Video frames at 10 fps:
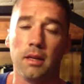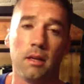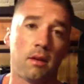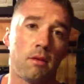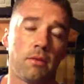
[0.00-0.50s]
You
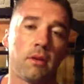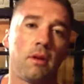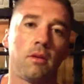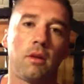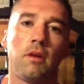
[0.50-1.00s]
know, if you're
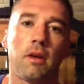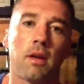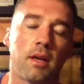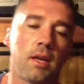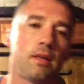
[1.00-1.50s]
going to do a
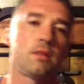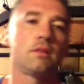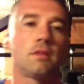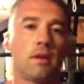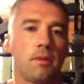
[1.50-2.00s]
contest or
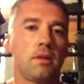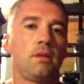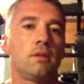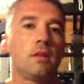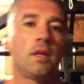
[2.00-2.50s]
something,
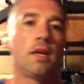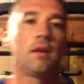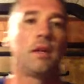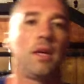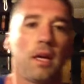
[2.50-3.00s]
the leaner
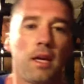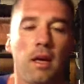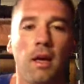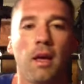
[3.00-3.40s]
you get,